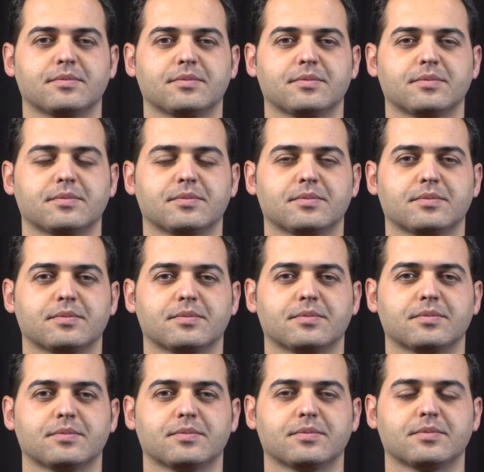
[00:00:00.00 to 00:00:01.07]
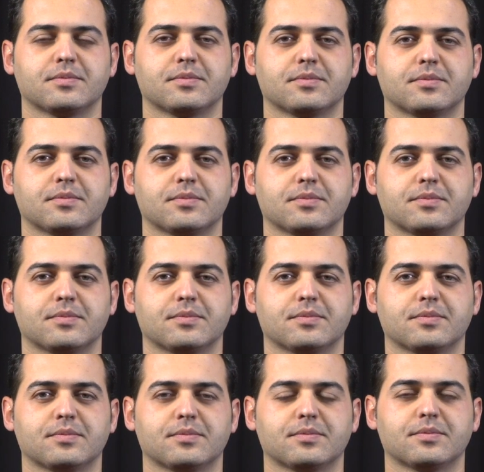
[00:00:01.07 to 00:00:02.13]

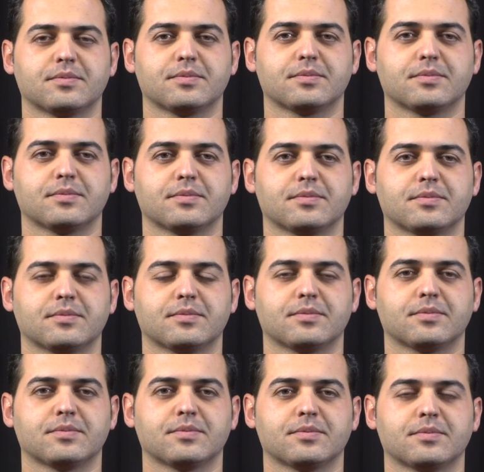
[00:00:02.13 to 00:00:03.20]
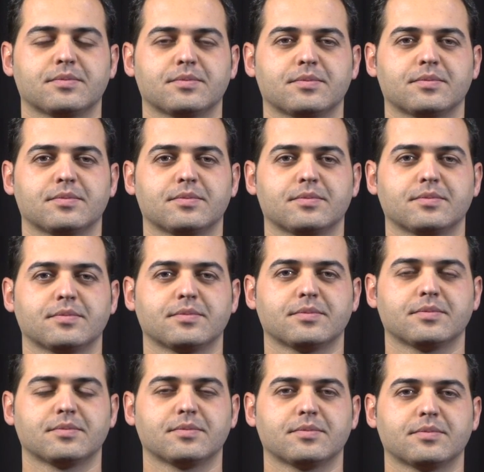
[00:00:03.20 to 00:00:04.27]

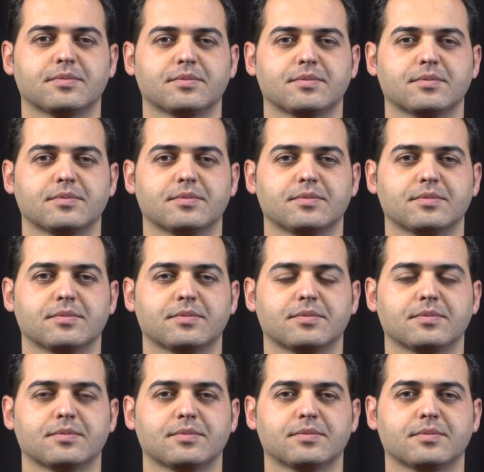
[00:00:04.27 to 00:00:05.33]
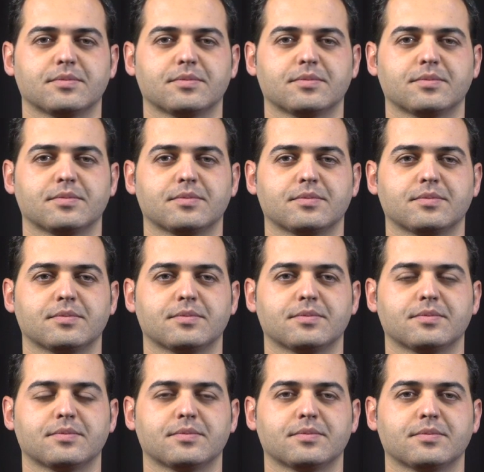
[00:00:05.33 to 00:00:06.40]

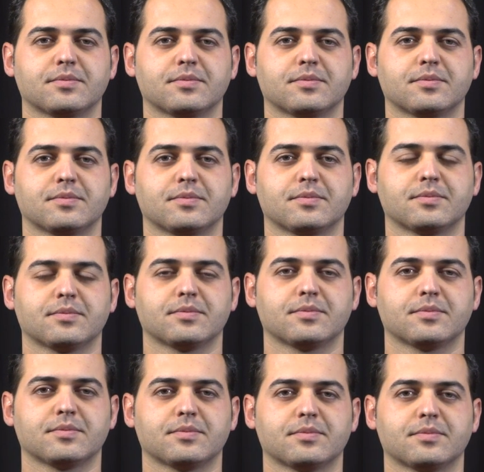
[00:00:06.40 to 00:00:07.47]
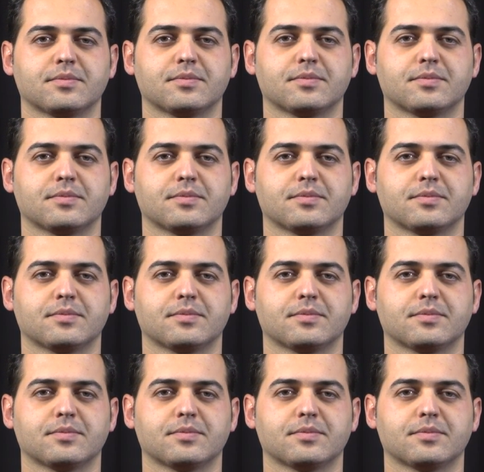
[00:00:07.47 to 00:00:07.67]
(silent)